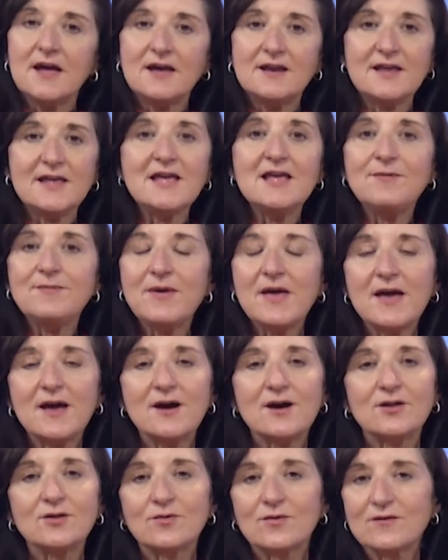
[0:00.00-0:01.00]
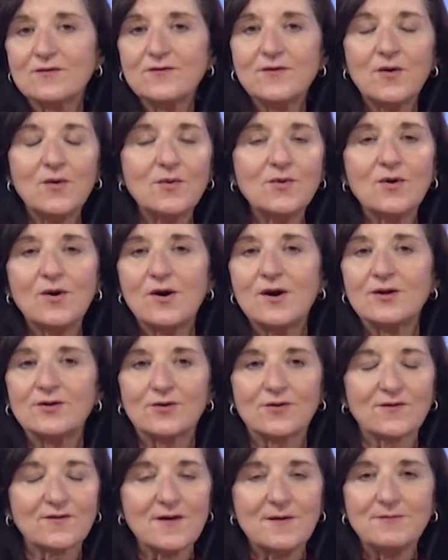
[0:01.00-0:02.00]
an email or a phone call
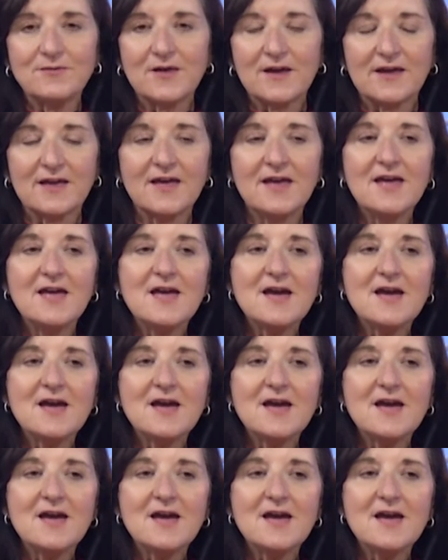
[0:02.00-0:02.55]
or something.